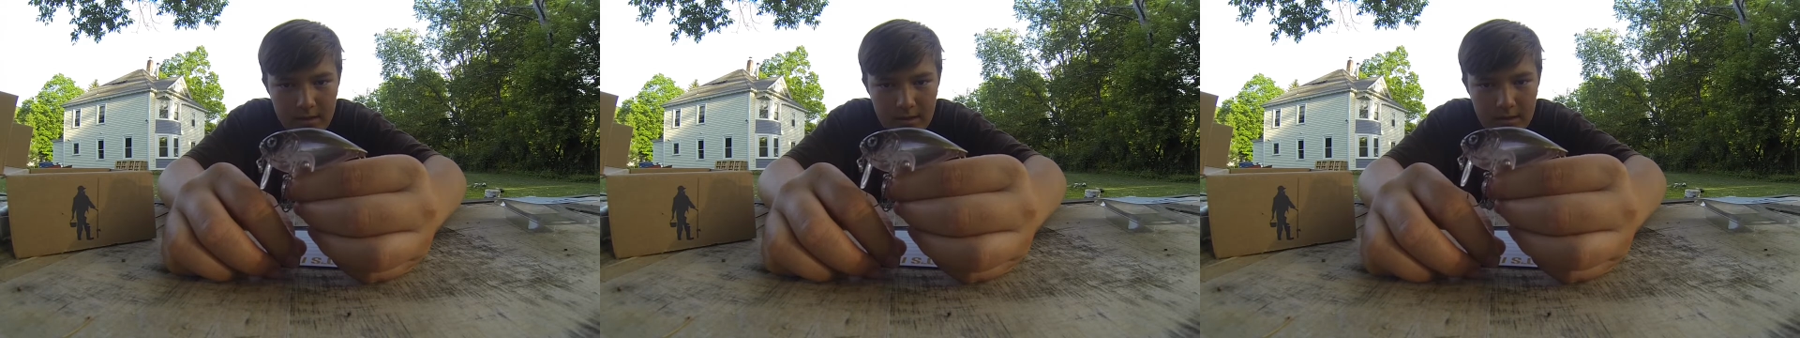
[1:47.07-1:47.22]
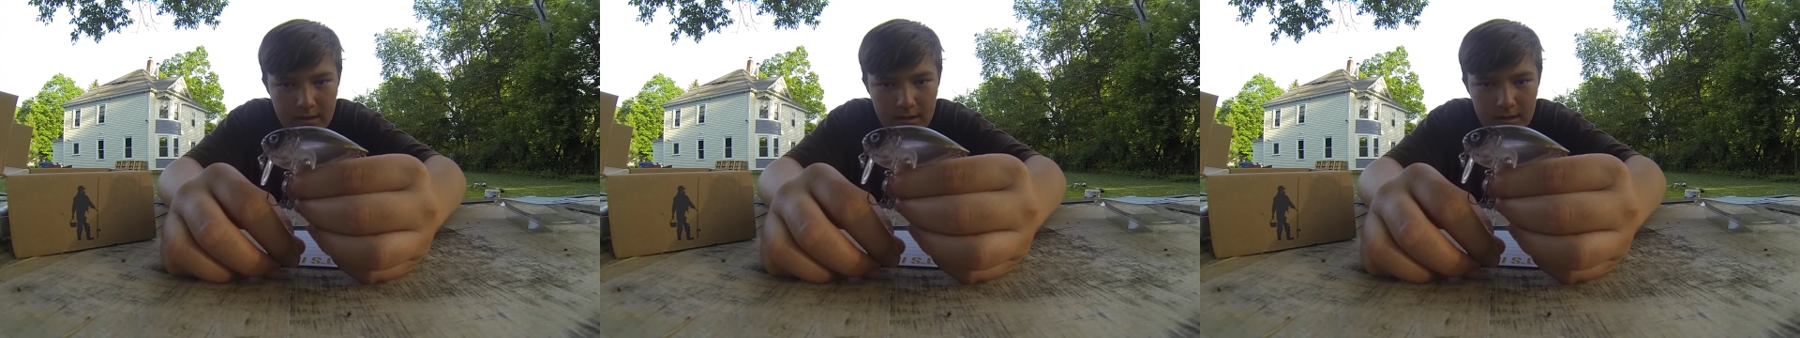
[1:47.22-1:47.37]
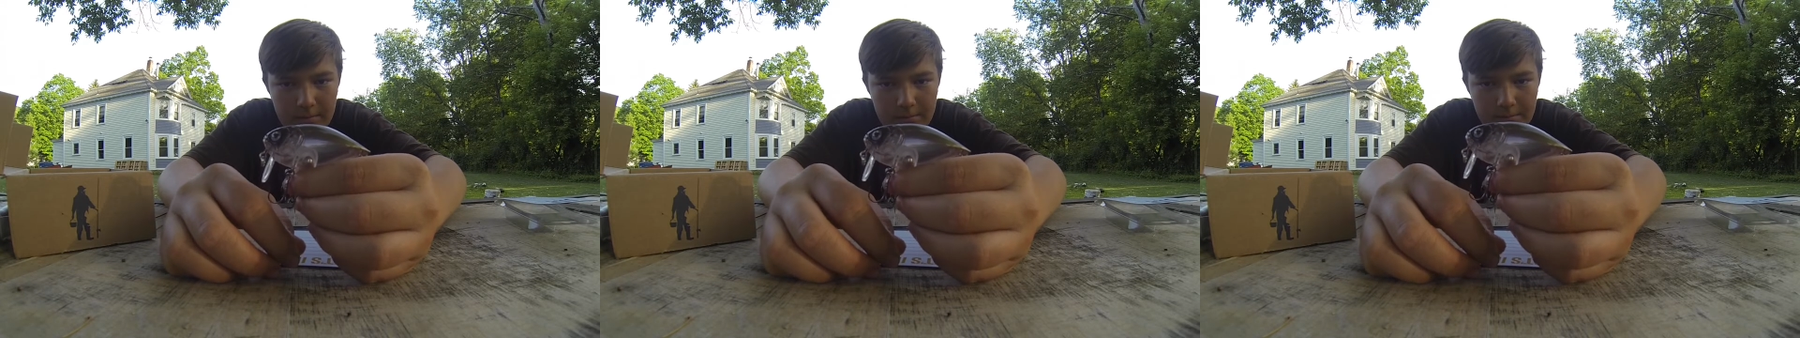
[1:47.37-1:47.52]

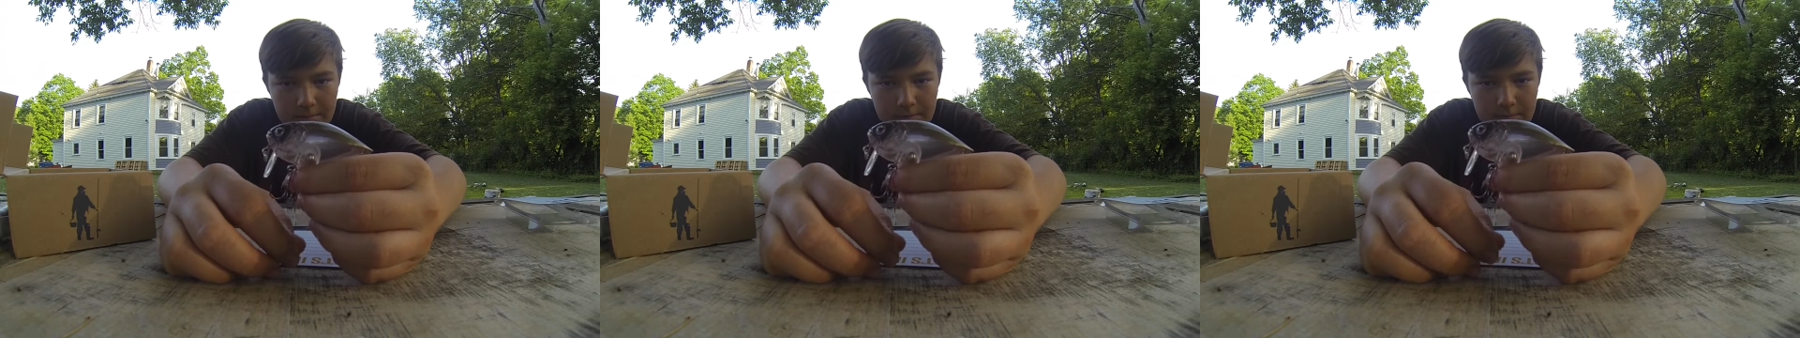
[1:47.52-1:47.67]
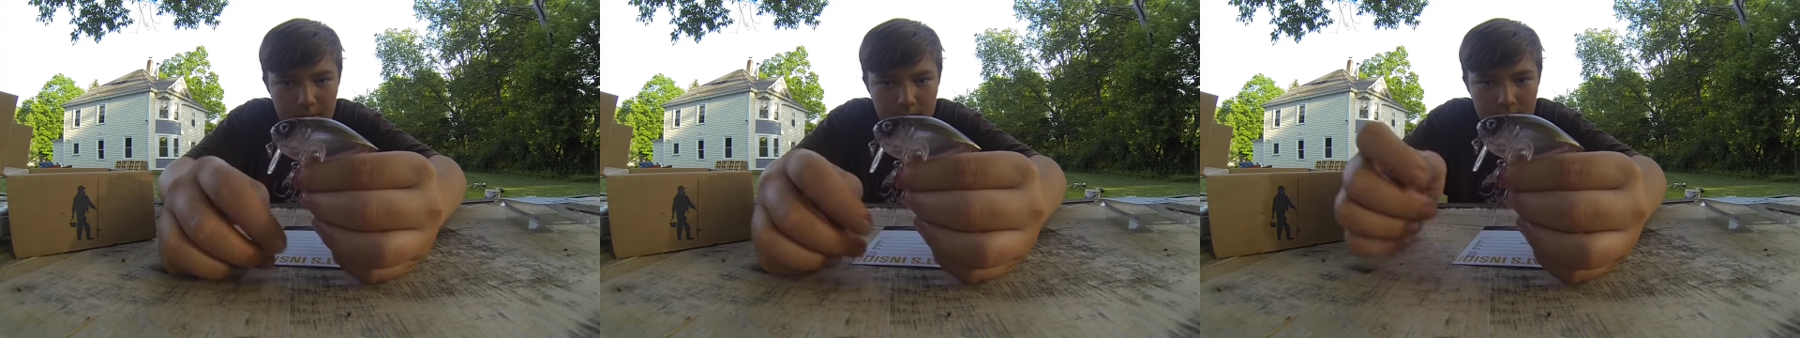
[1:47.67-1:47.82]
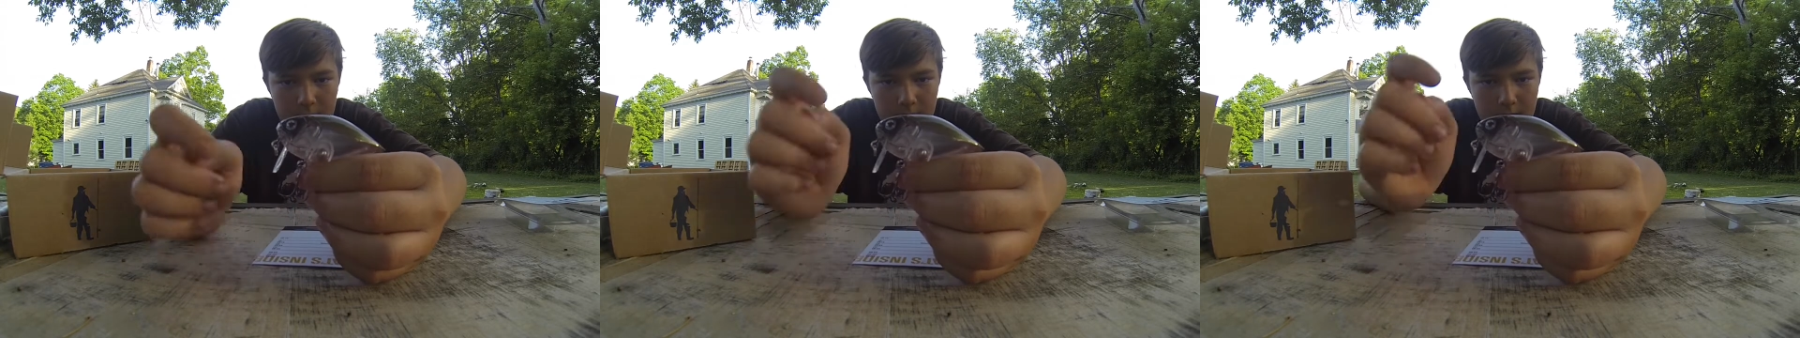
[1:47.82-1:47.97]
Um,
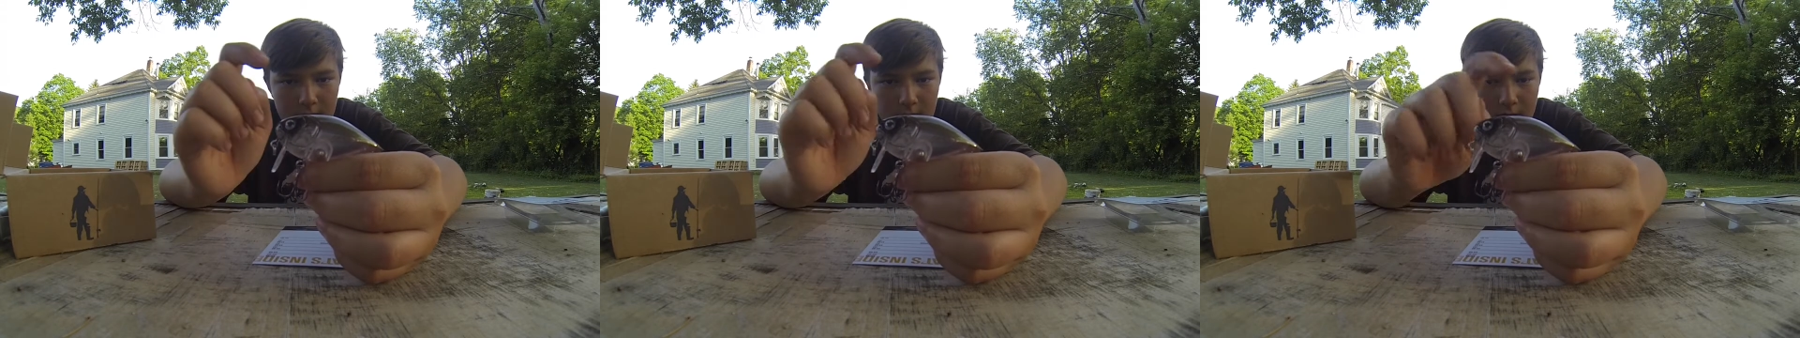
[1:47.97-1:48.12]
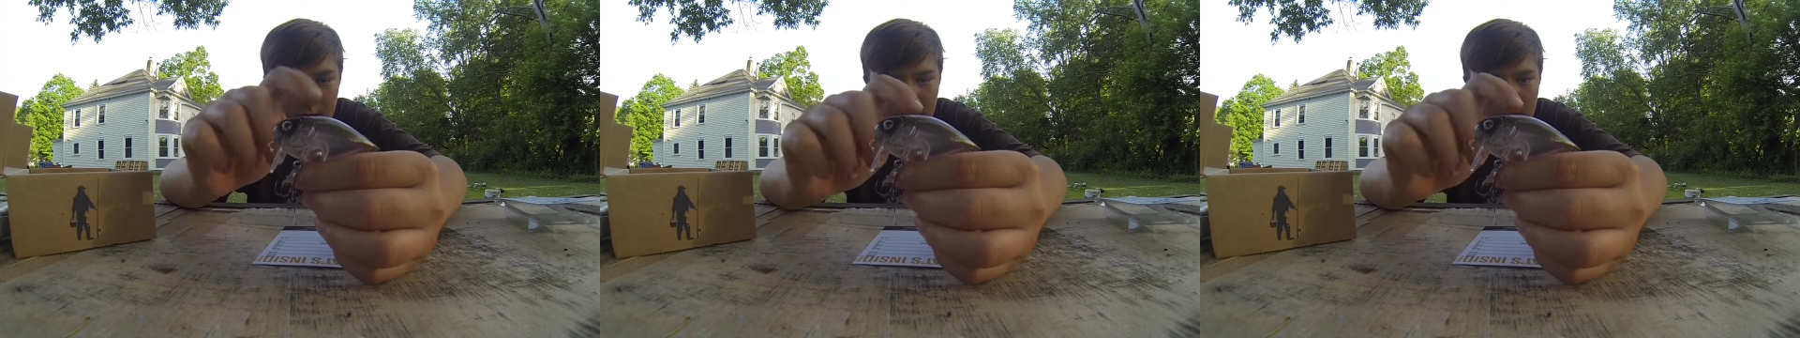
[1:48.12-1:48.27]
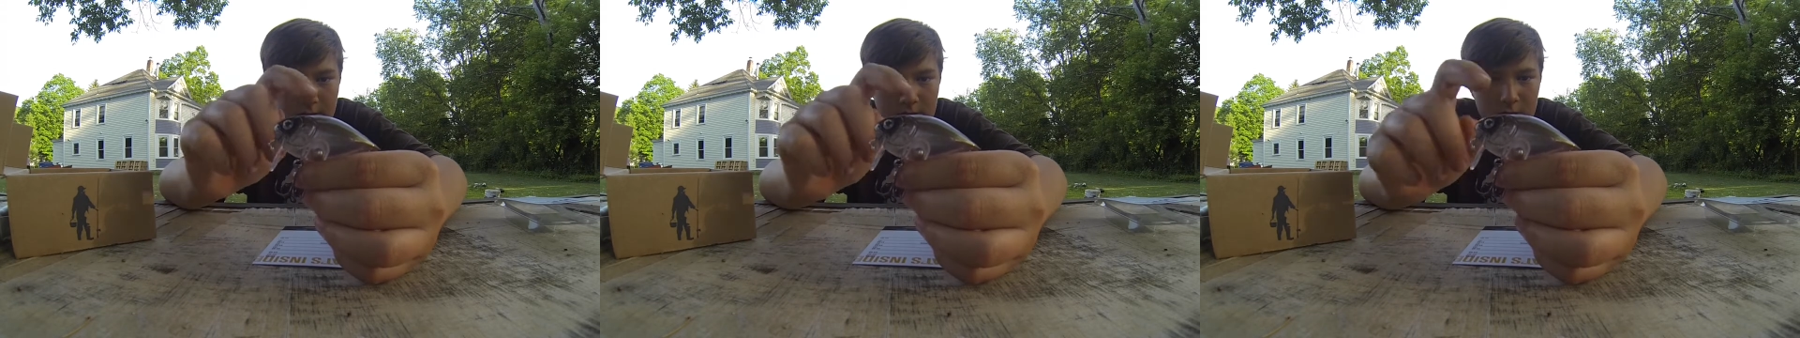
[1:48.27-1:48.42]

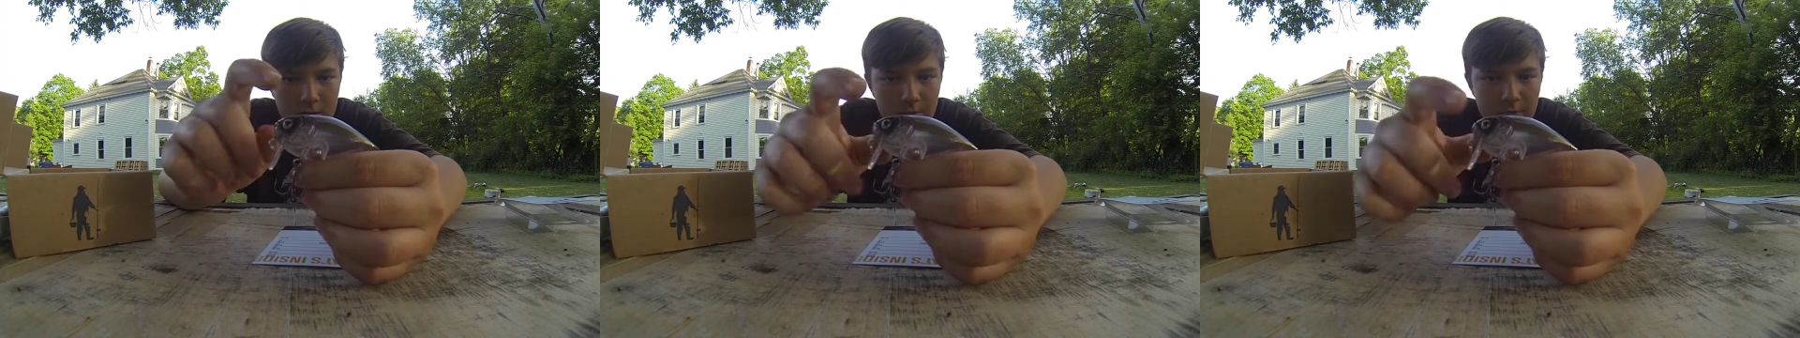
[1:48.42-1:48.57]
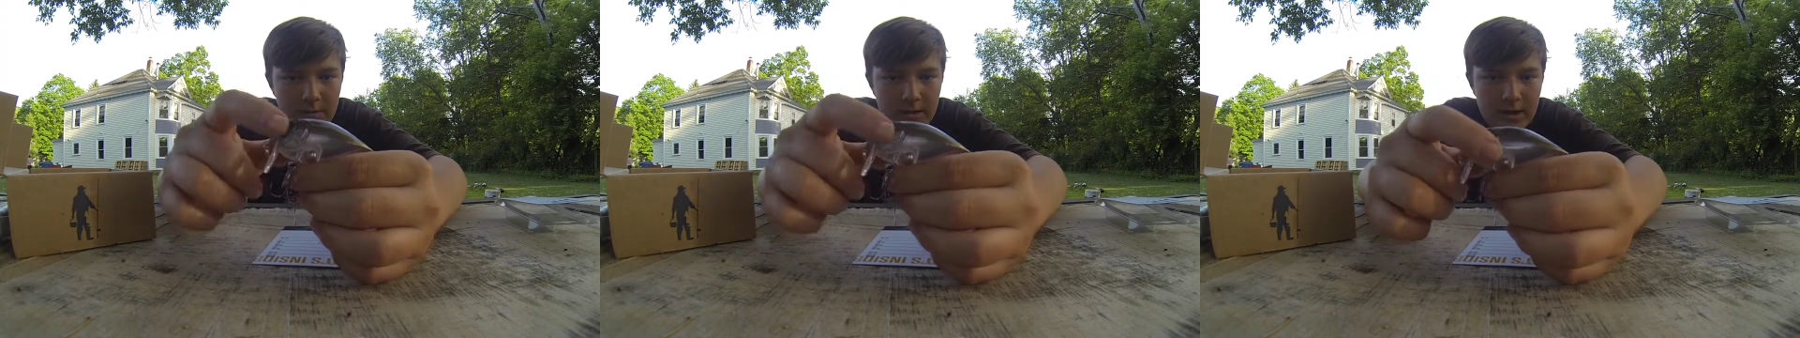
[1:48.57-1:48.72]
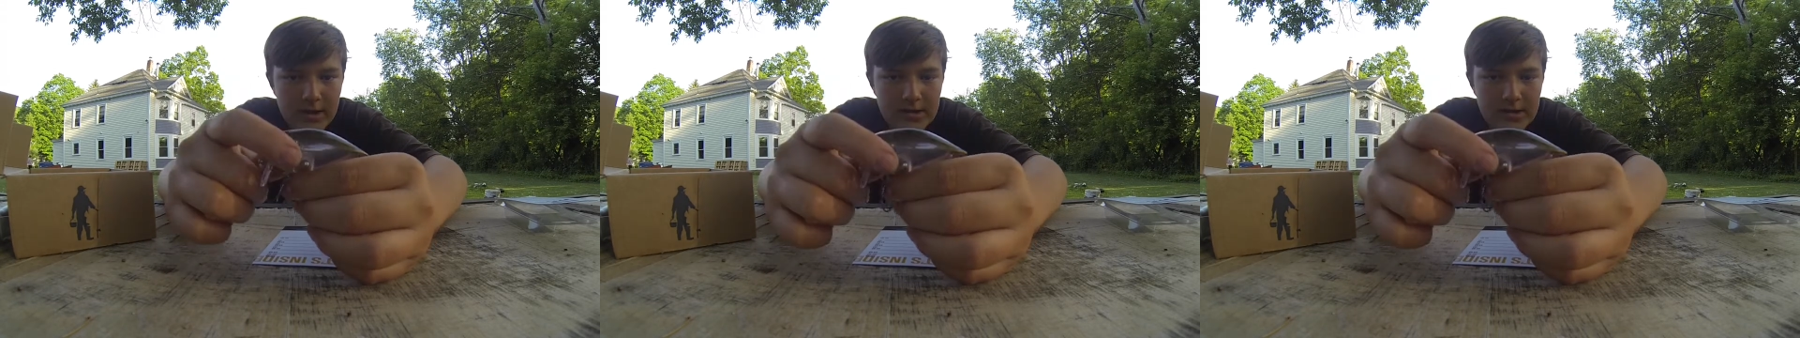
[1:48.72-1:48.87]
super nice